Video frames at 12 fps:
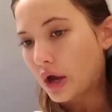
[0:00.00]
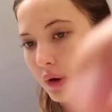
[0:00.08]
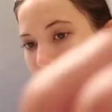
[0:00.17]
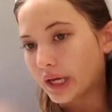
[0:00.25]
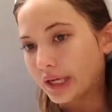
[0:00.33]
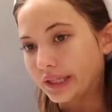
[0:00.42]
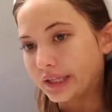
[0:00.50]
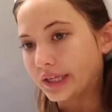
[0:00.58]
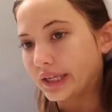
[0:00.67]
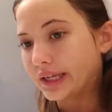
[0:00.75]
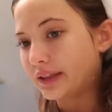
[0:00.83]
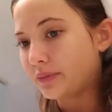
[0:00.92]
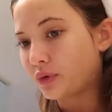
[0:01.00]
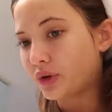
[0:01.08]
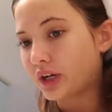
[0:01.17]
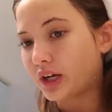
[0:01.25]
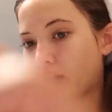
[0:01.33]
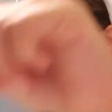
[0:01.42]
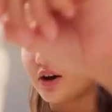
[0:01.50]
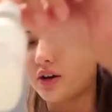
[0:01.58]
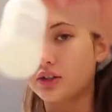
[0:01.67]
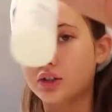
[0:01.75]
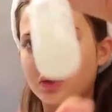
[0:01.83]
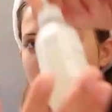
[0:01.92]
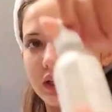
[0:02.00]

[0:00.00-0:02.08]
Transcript: Okay, and then in the morning, I also